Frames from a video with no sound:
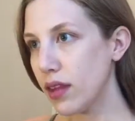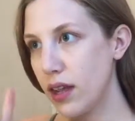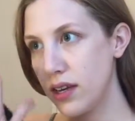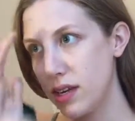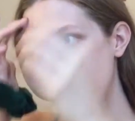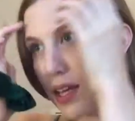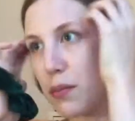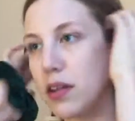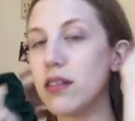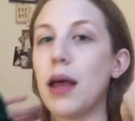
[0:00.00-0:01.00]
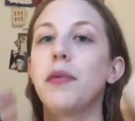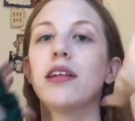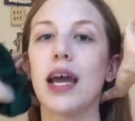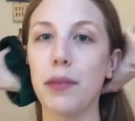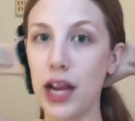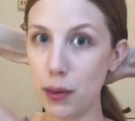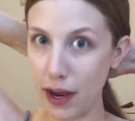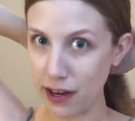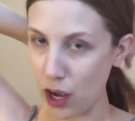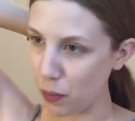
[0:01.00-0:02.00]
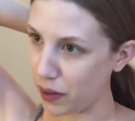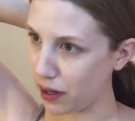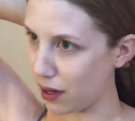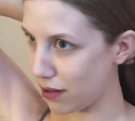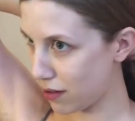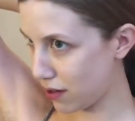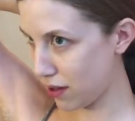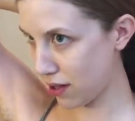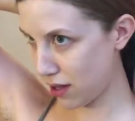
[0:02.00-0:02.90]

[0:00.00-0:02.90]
I need to think about this. I'm gonna tie my hair back now because,